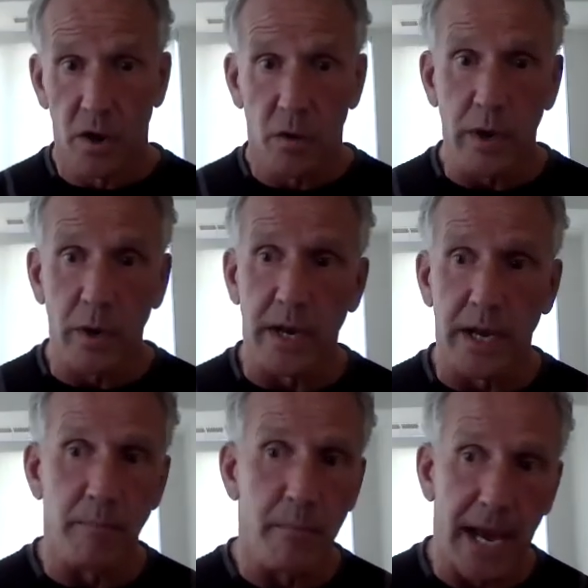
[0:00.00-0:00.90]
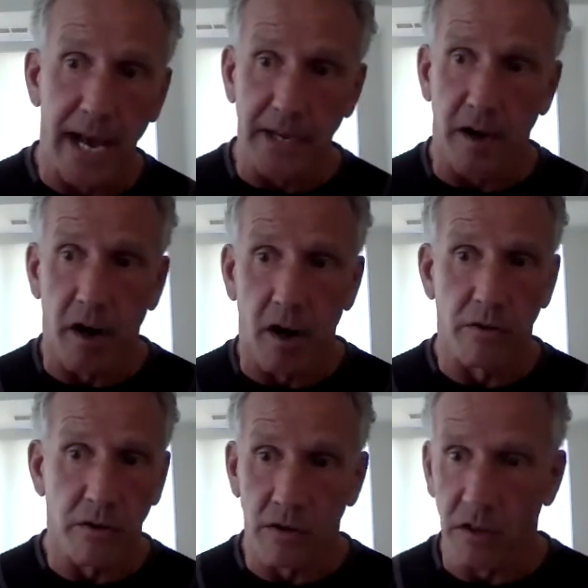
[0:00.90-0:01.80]
We went and met all
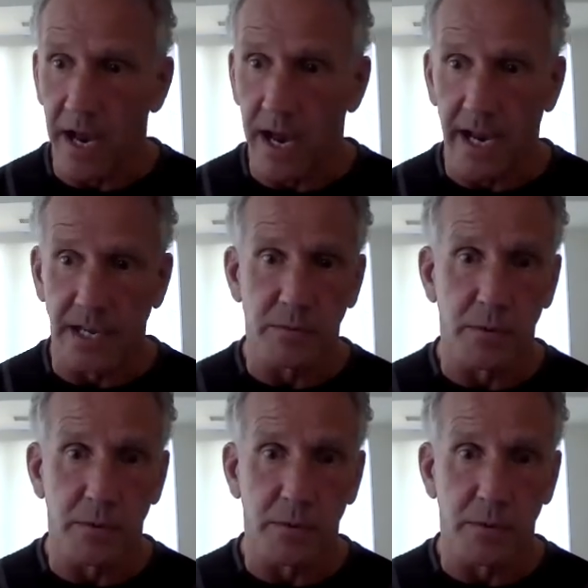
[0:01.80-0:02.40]
the clients.